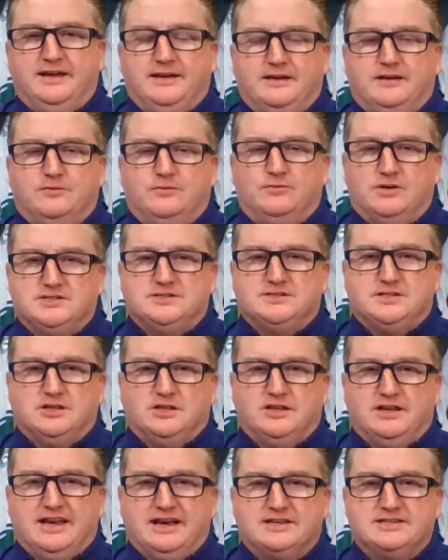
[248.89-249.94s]
and it wasn't till
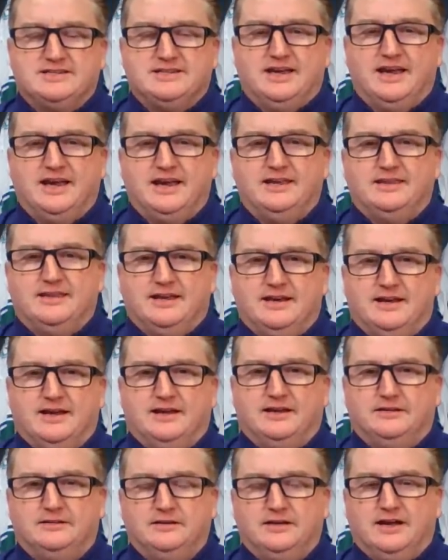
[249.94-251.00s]
the next day that
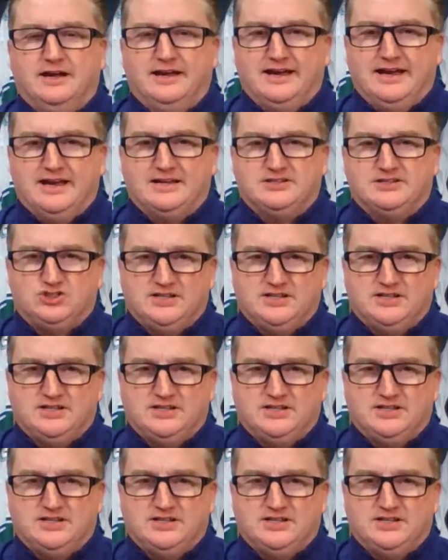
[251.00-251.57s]
I asked